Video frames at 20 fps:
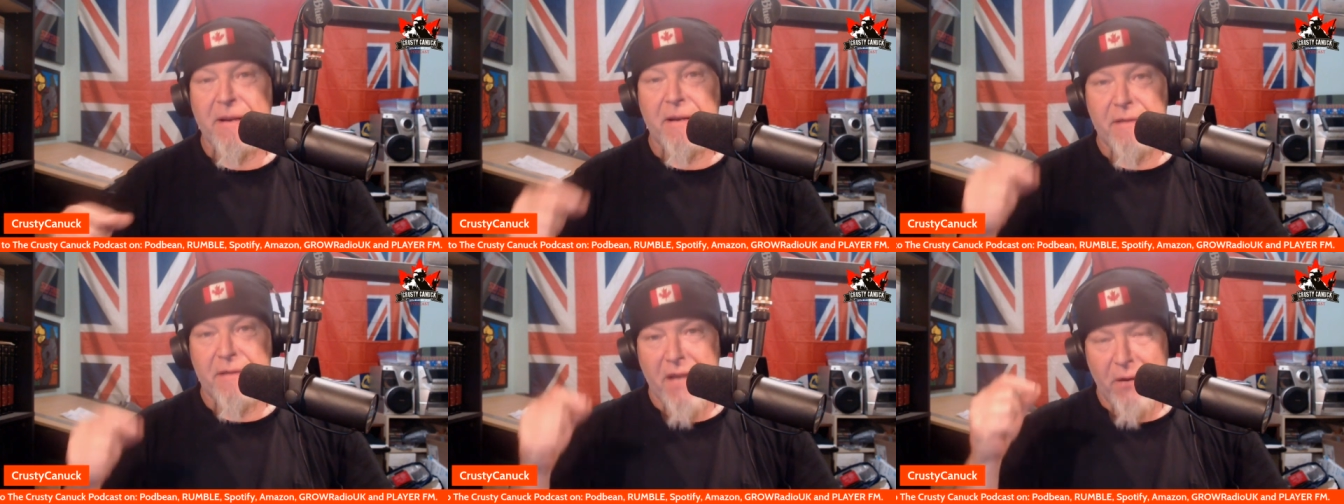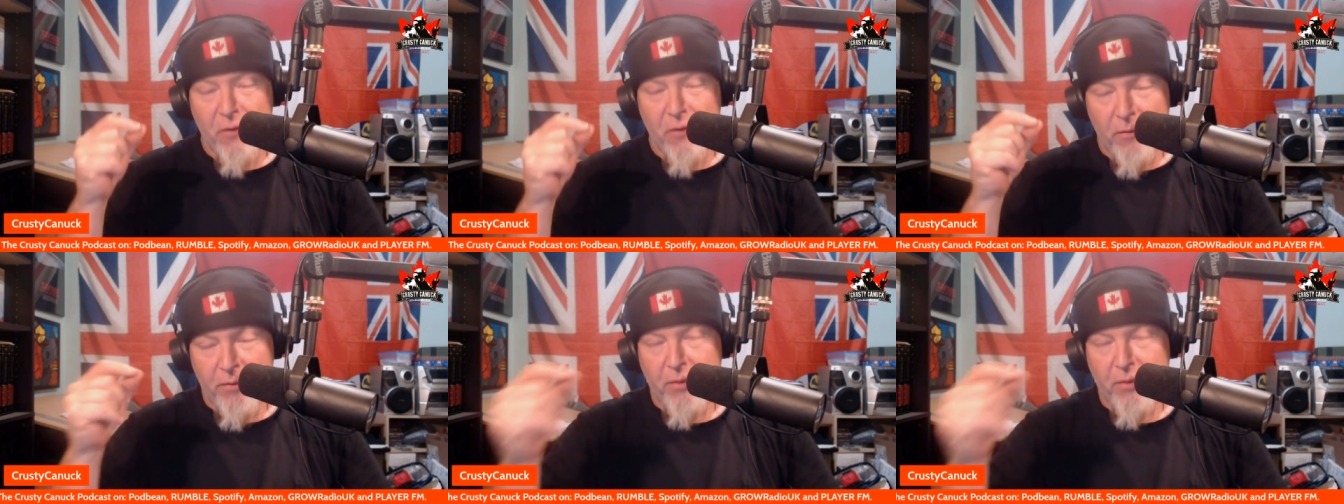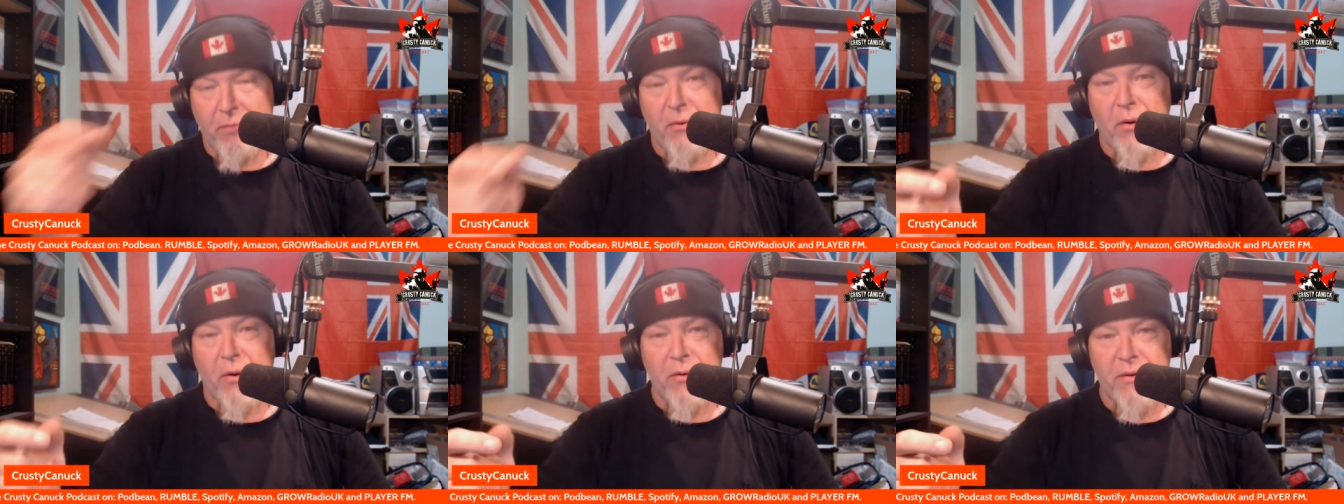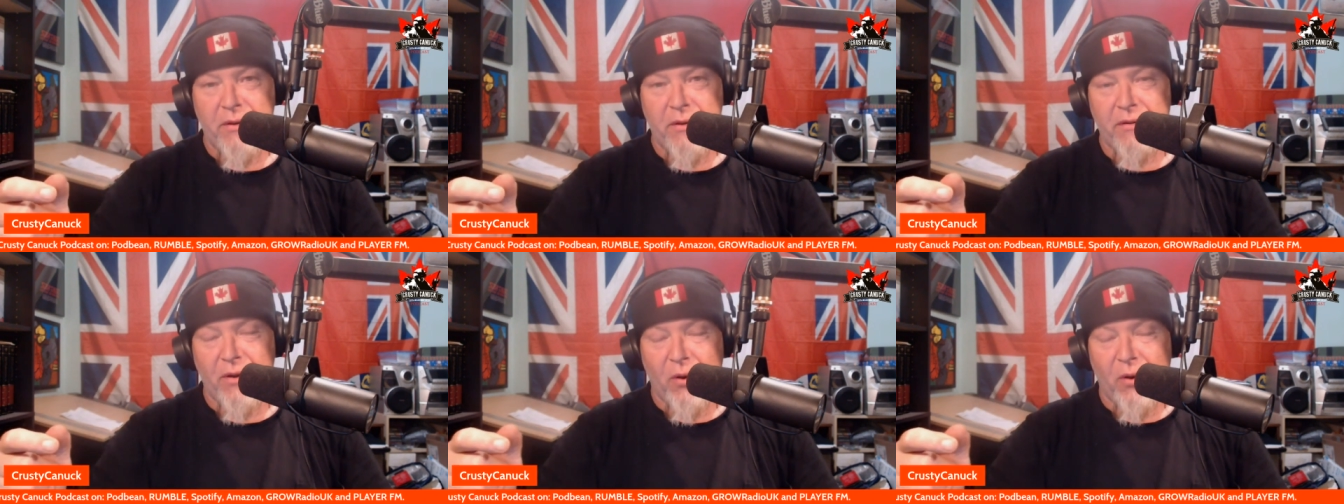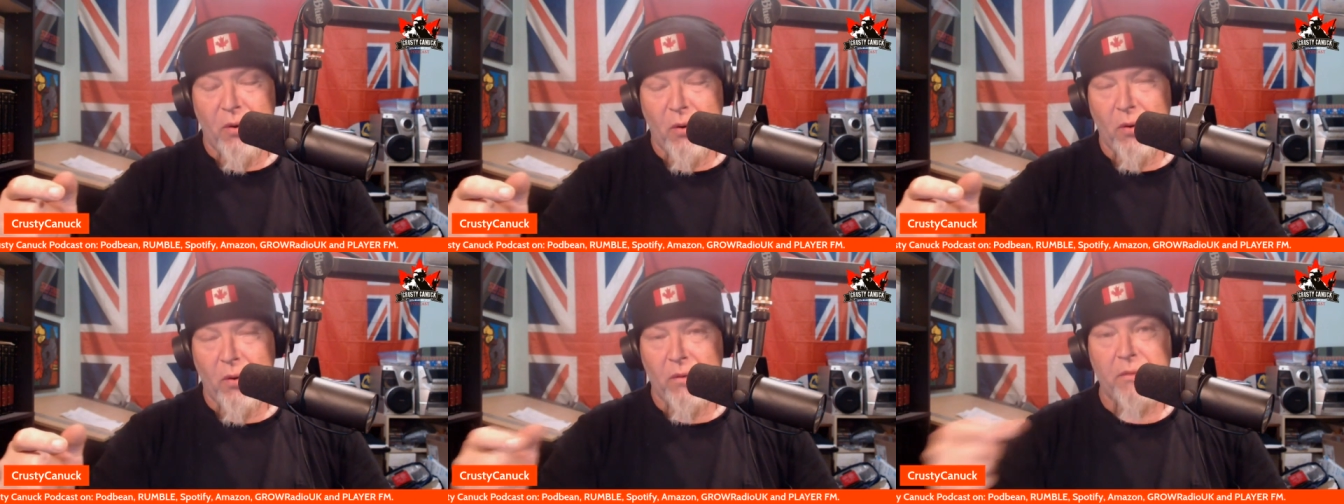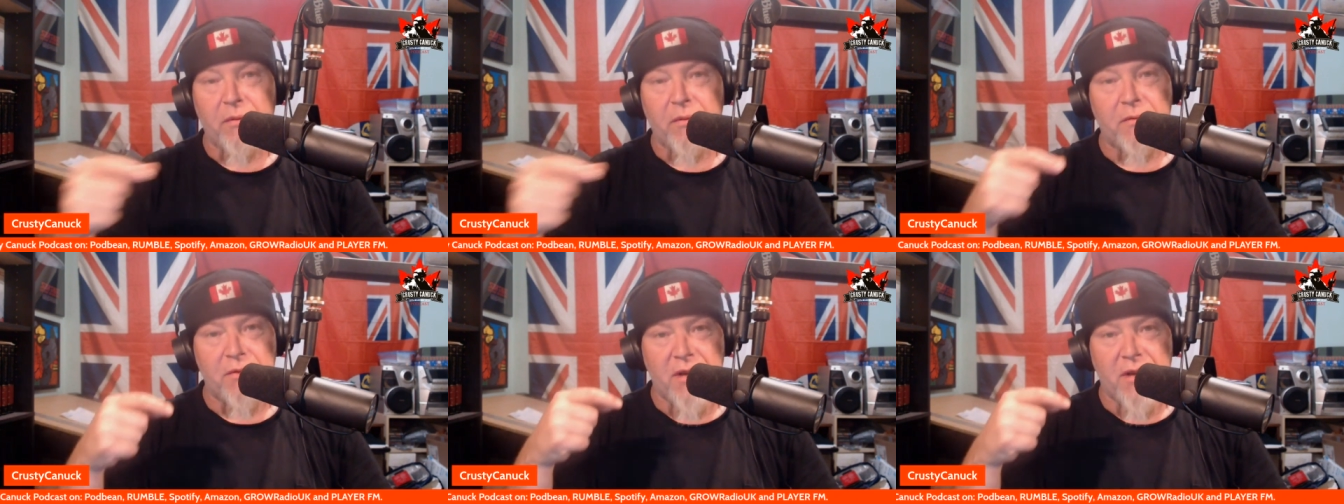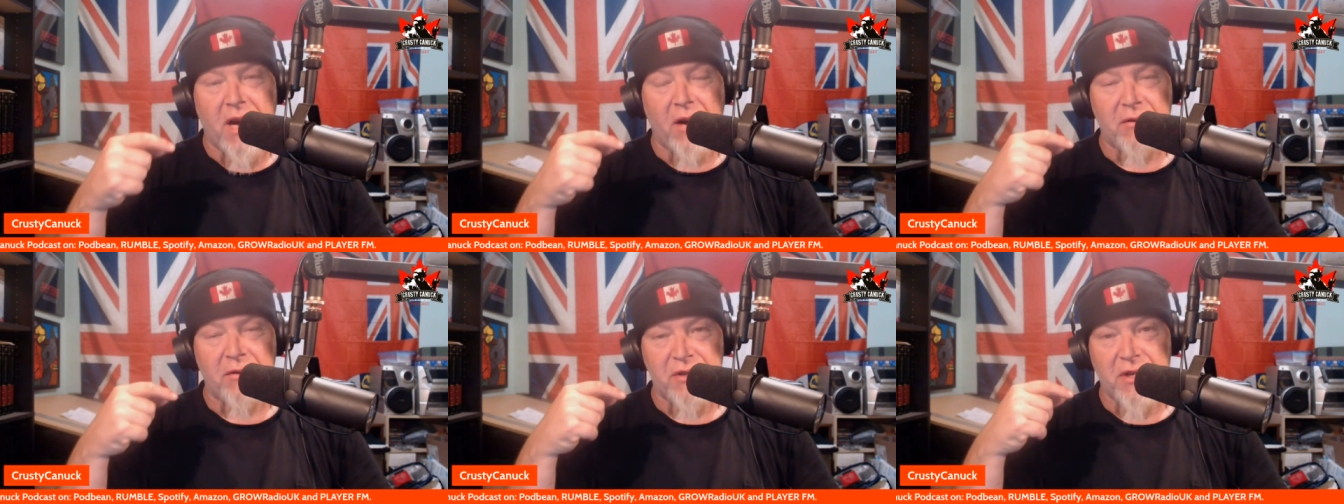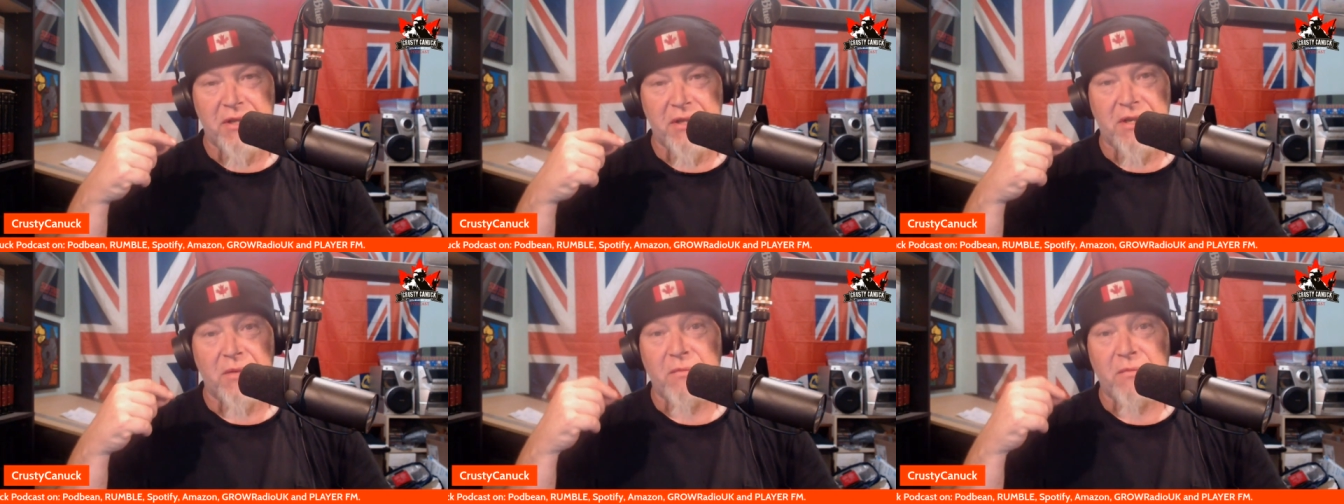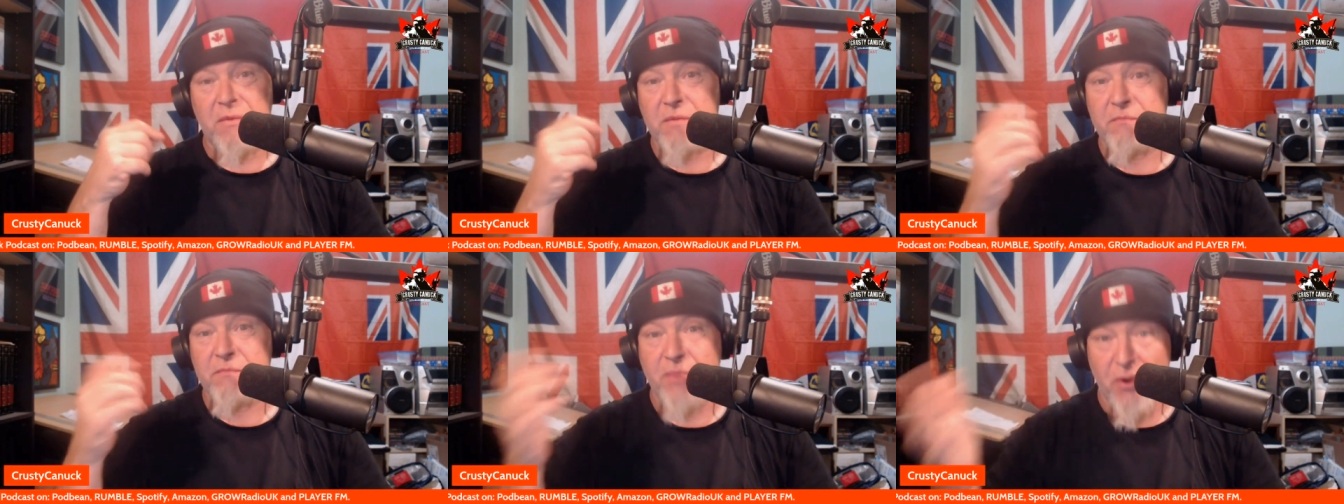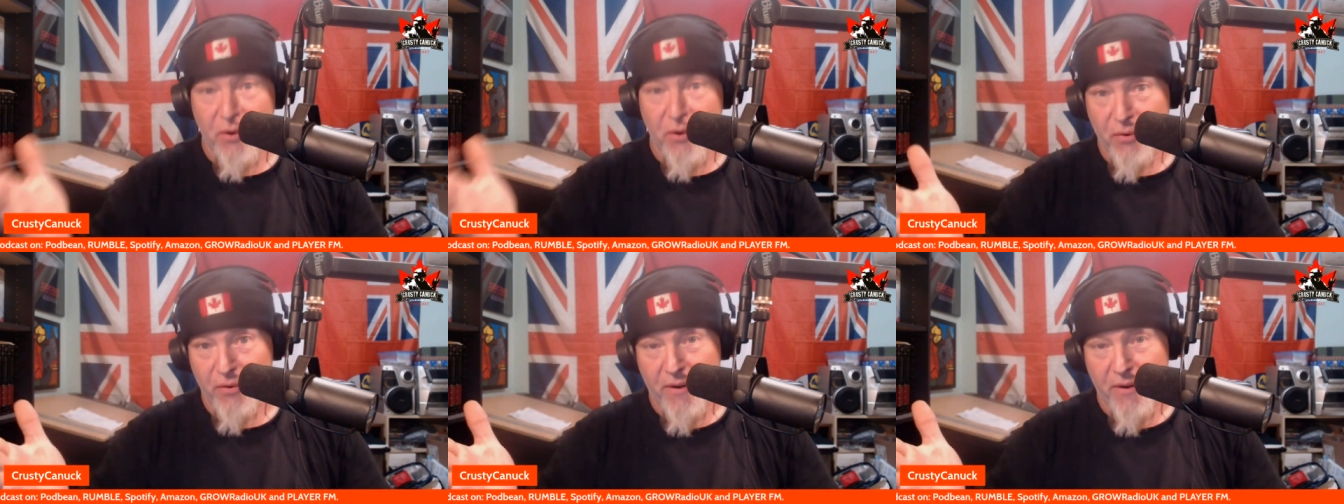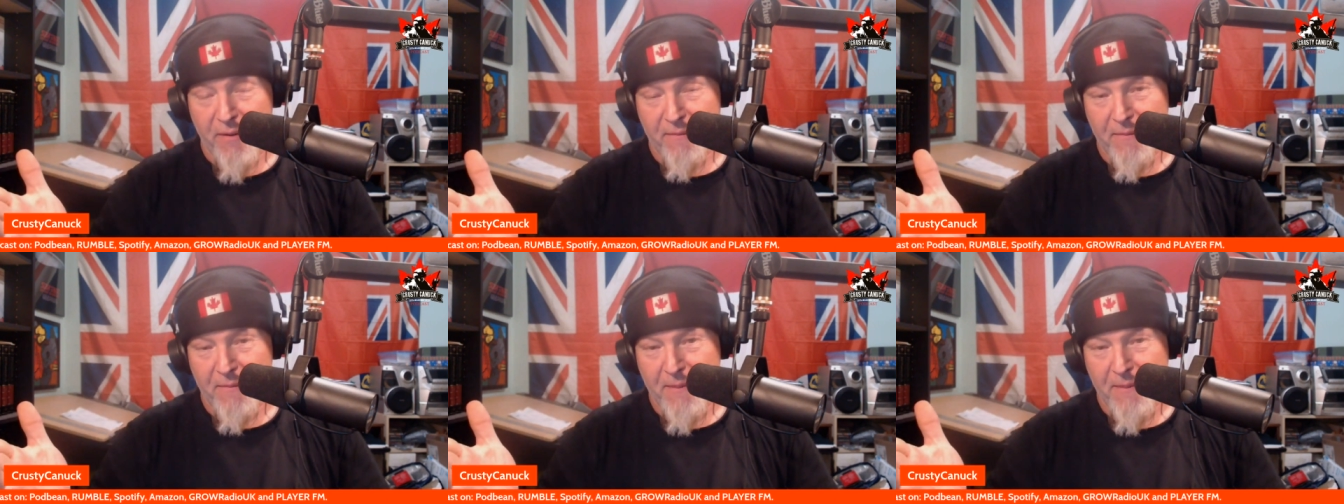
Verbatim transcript: they will promote the whole how Justin was booed.